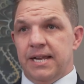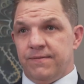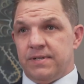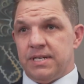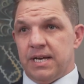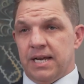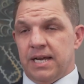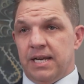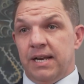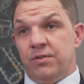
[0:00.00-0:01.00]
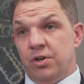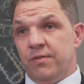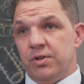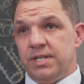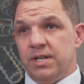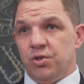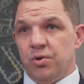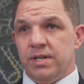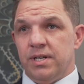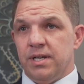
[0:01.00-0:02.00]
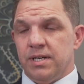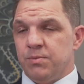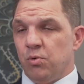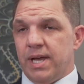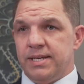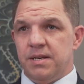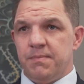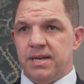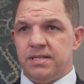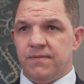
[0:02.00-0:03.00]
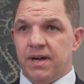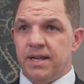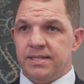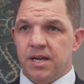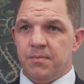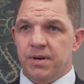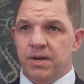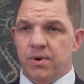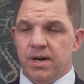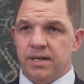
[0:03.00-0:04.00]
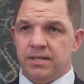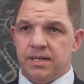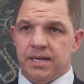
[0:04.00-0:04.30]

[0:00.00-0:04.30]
left university and joined a small asset-based finance company where I